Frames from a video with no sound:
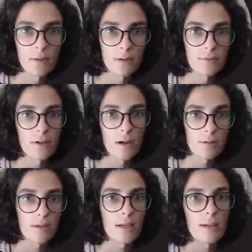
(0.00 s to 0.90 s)
of
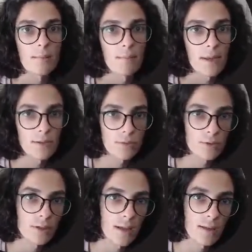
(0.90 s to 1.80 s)
how the
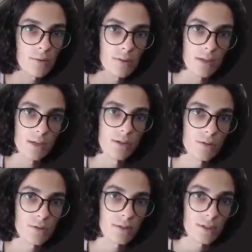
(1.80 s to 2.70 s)
password and
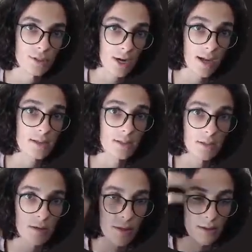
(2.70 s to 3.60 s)
credentials are checked
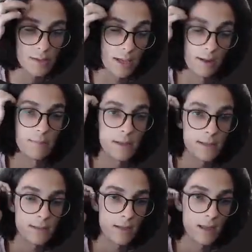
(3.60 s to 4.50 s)
on the database